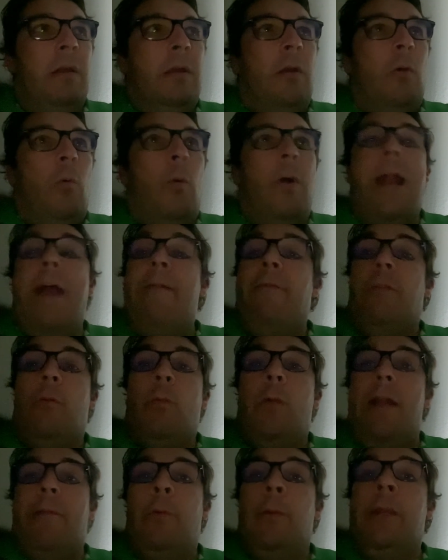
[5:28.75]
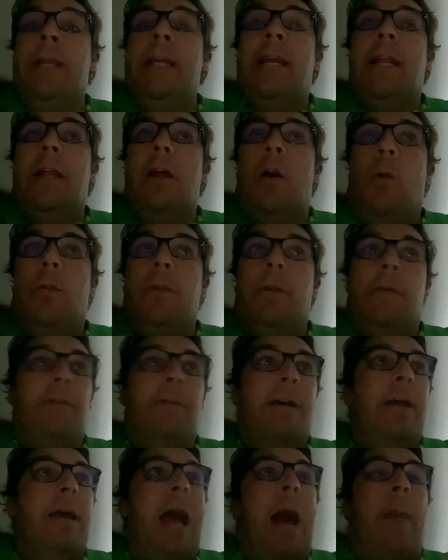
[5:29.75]
Whatever we can get a hold of.
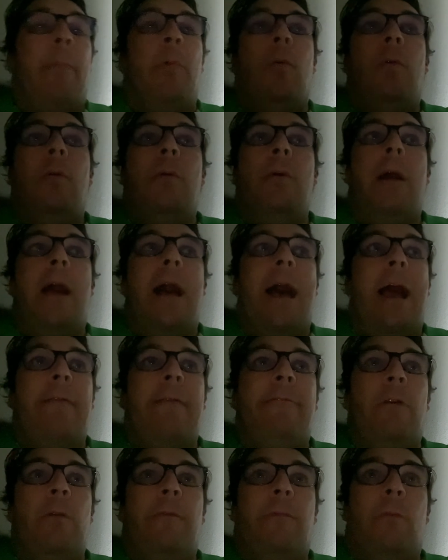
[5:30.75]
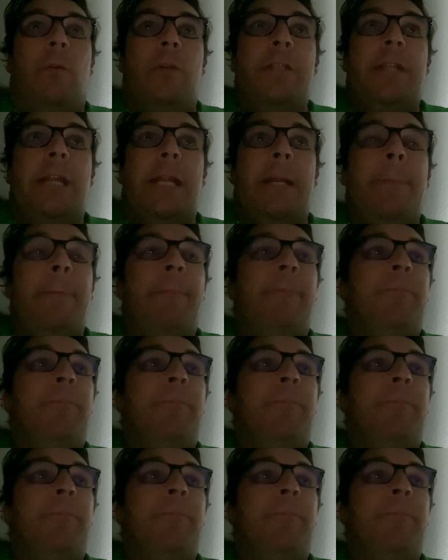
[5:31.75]
Apple iPhone 14.